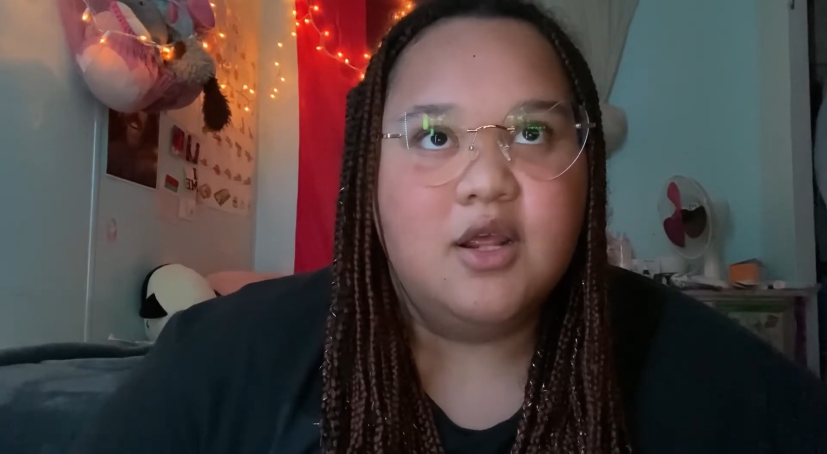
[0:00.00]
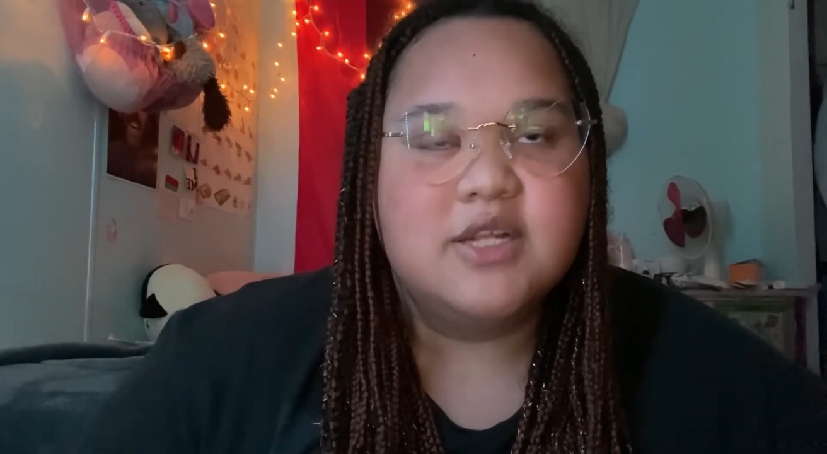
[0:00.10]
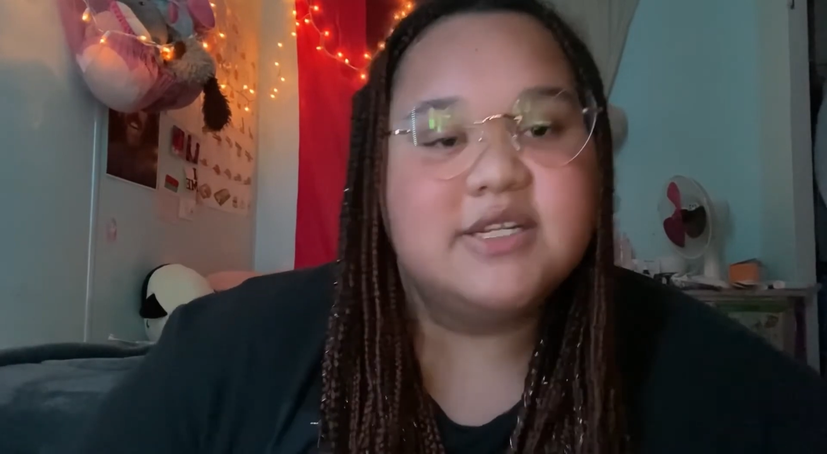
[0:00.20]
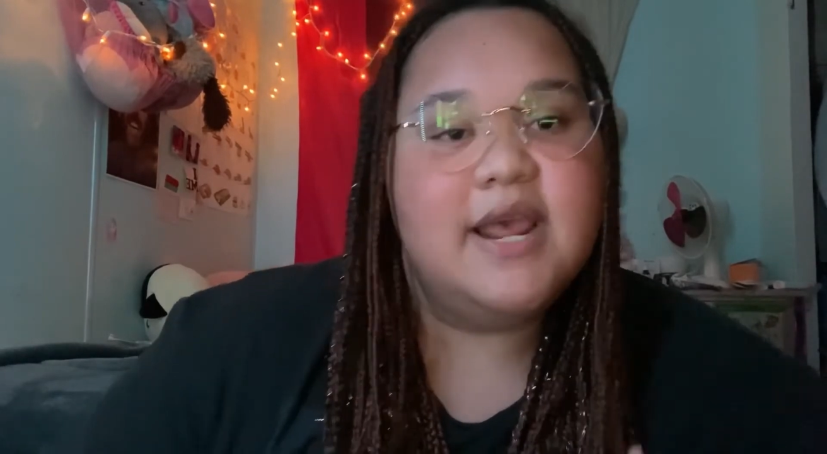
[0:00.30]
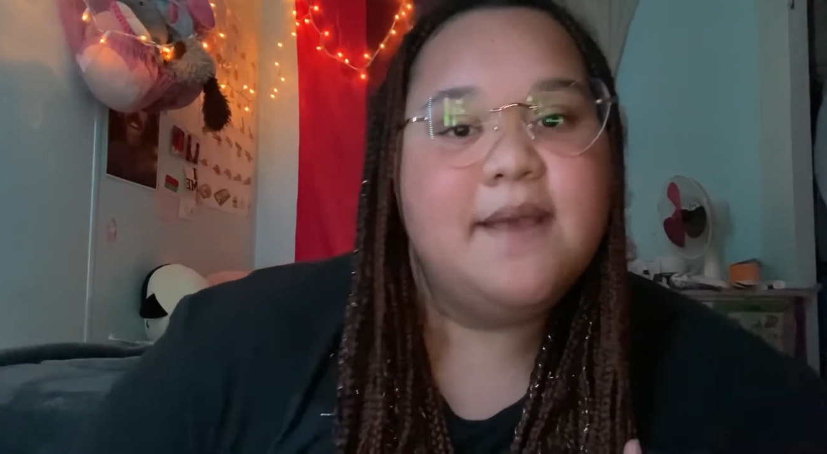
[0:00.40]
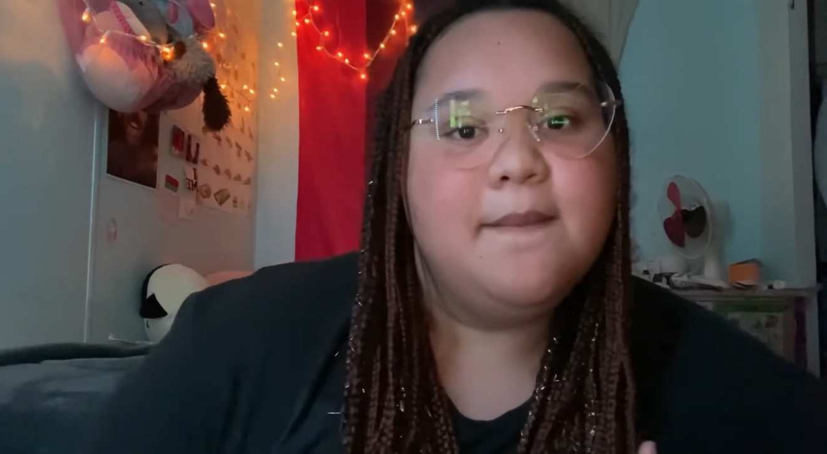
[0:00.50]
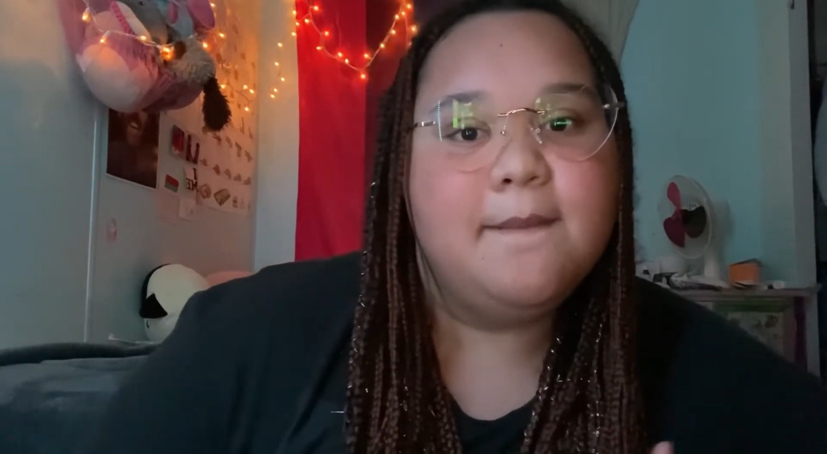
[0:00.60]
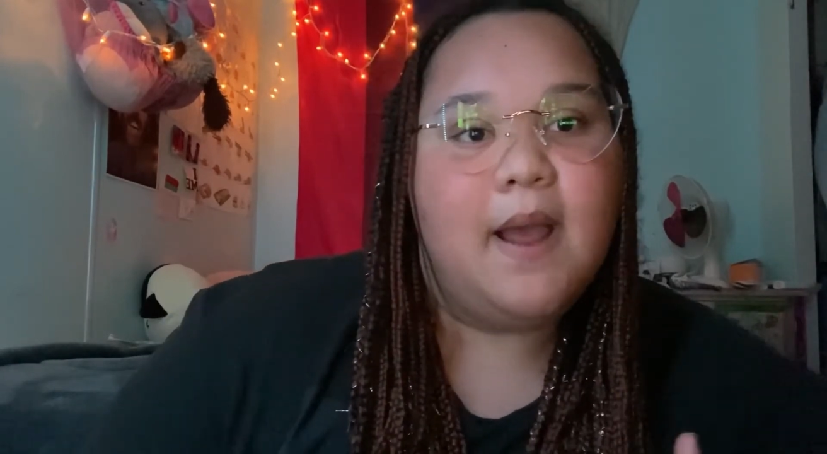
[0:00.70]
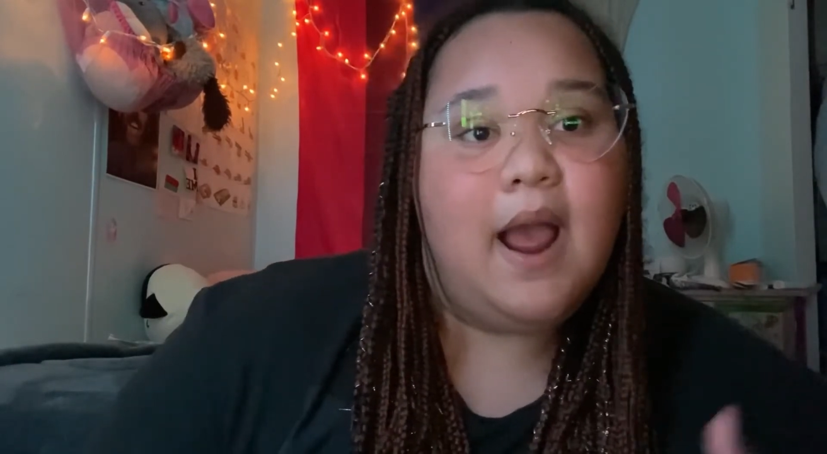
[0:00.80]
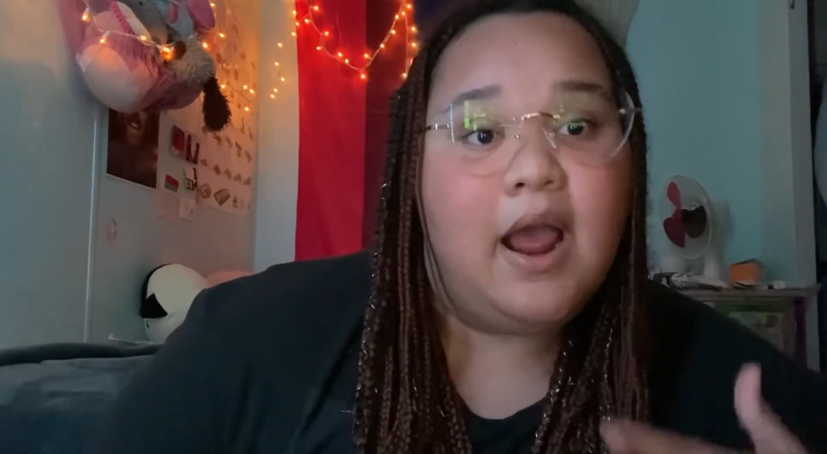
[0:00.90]
say
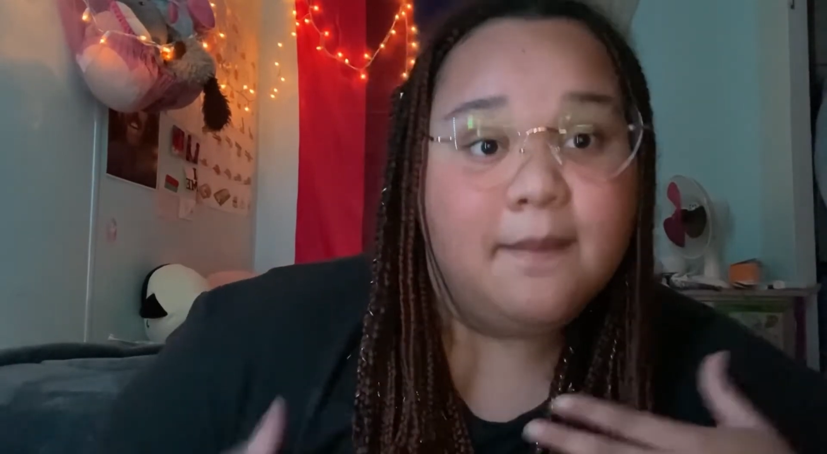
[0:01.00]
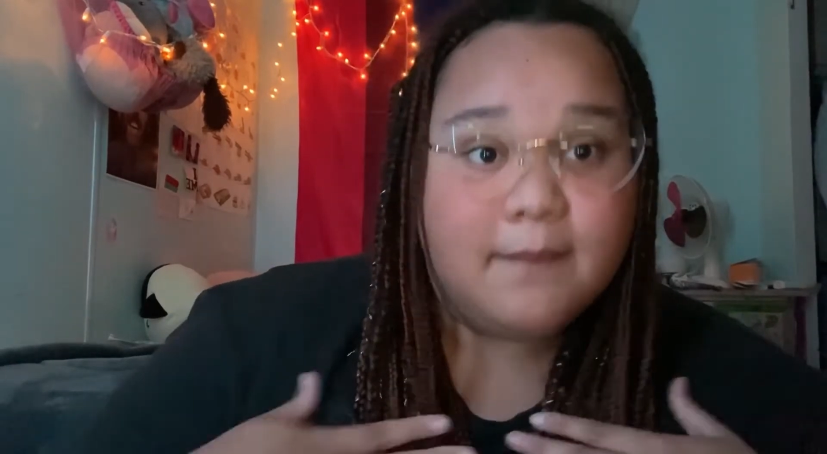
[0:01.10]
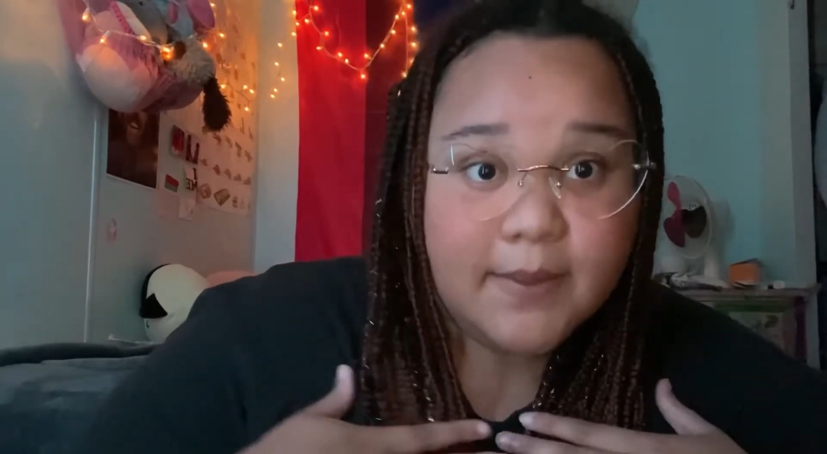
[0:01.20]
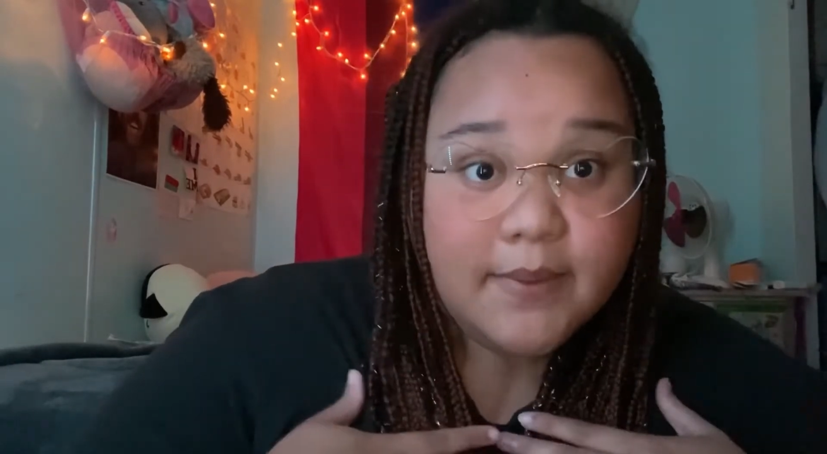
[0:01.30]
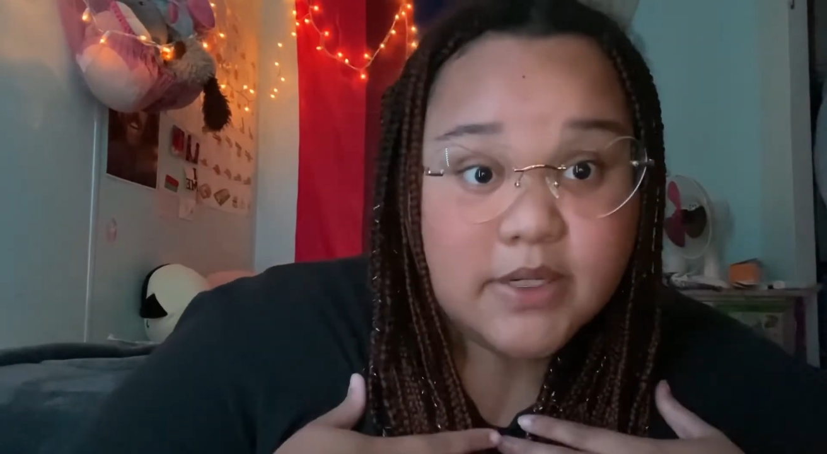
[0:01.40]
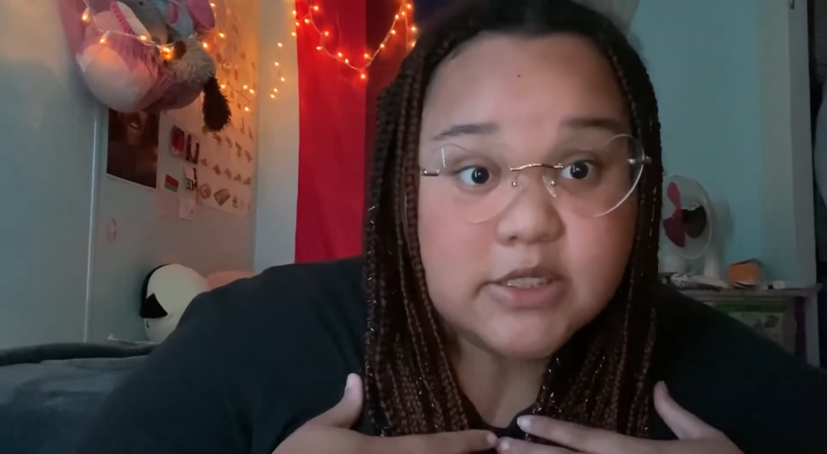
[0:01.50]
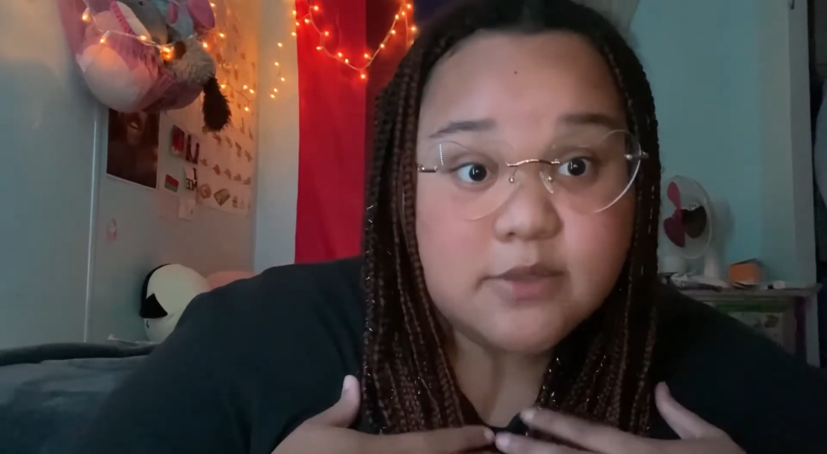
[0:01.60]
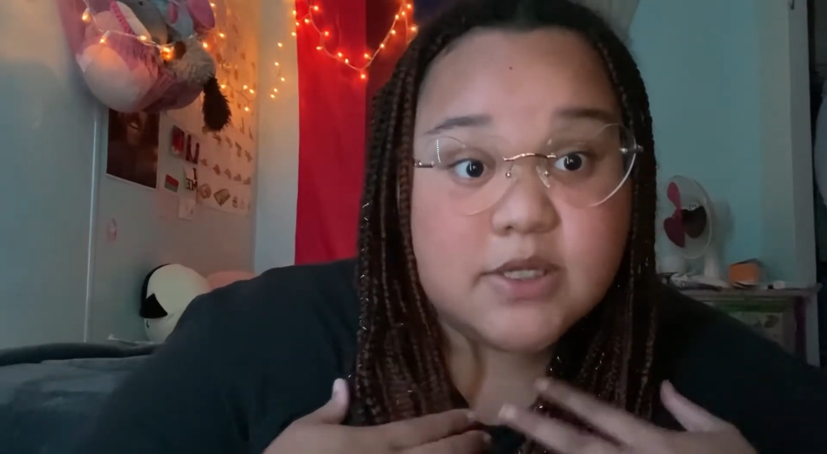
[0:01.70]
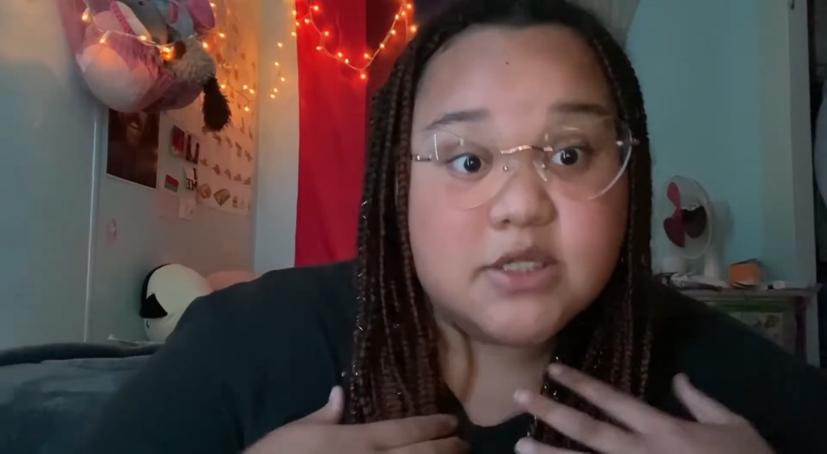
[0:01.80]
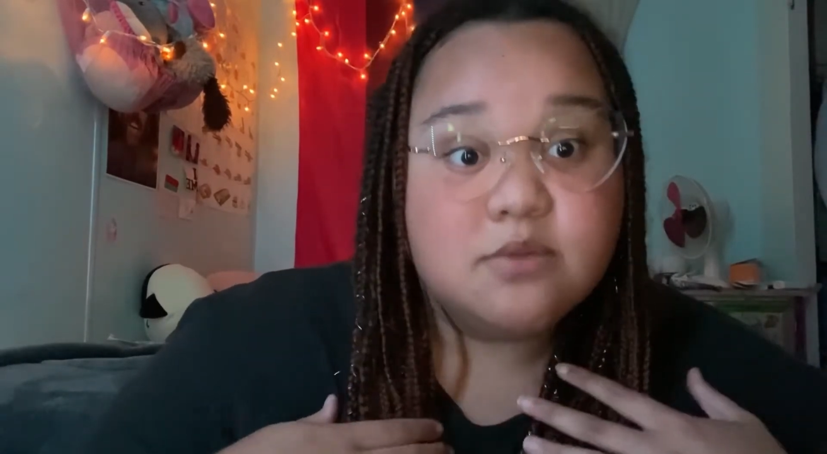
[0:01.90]
I'm my biggest
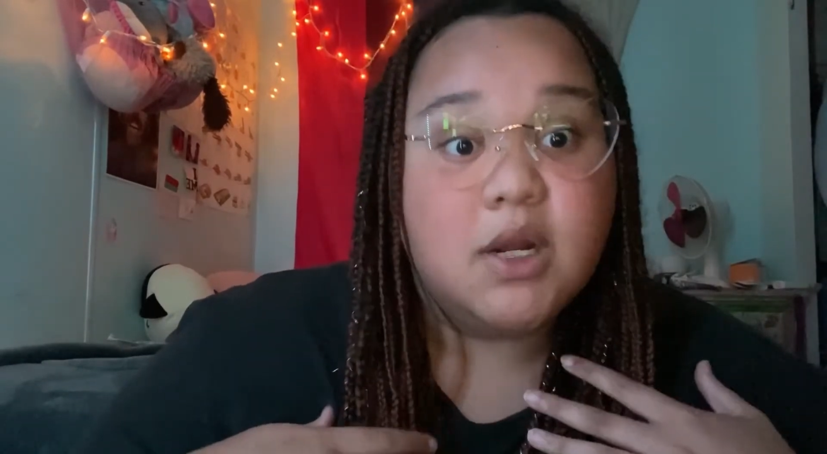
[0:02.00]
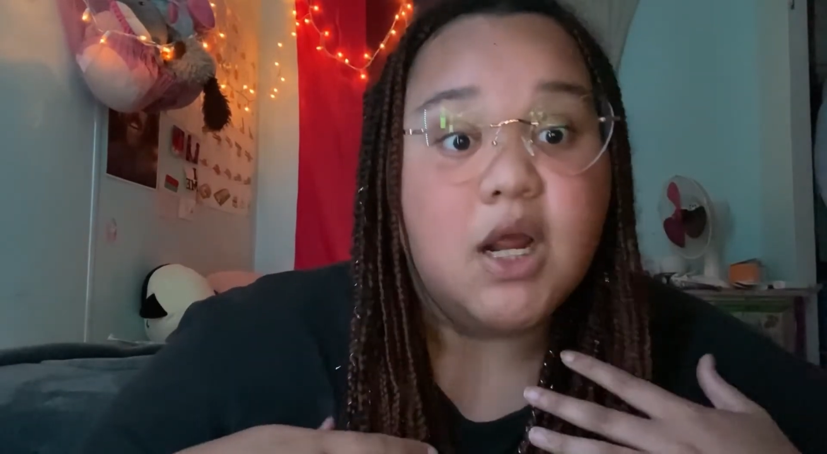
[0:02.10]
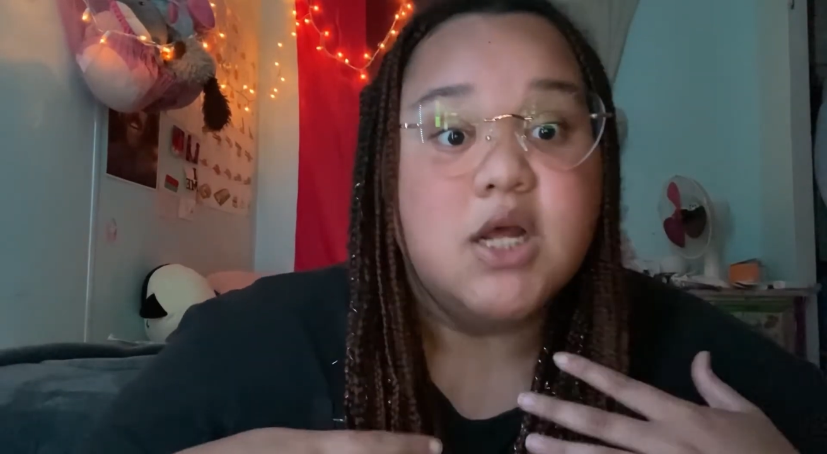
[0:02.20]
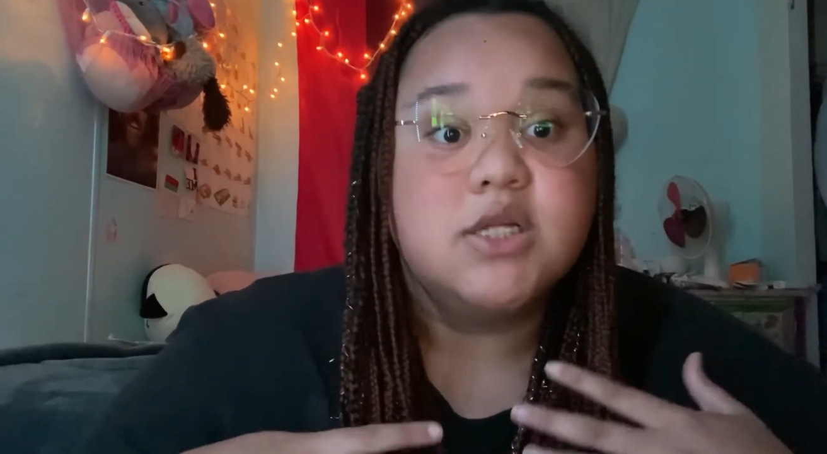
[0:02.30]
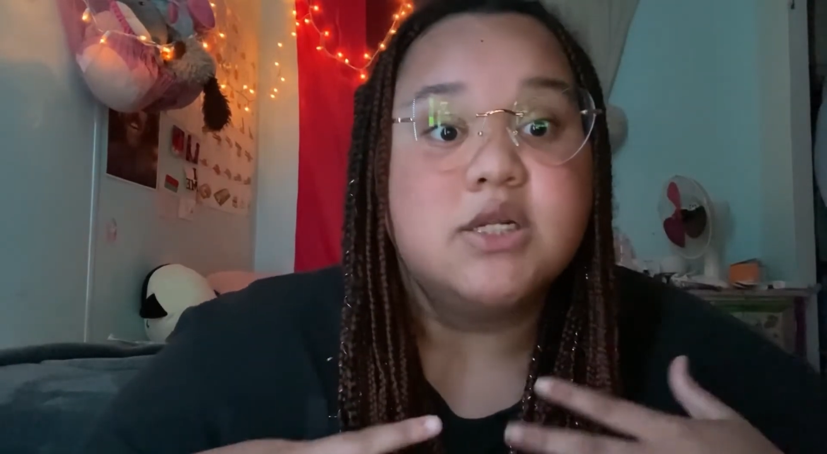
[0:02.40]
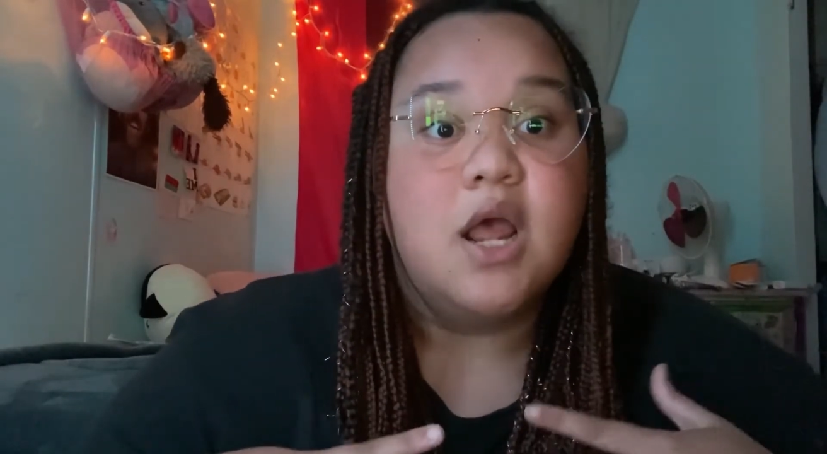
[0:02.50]
inspiration because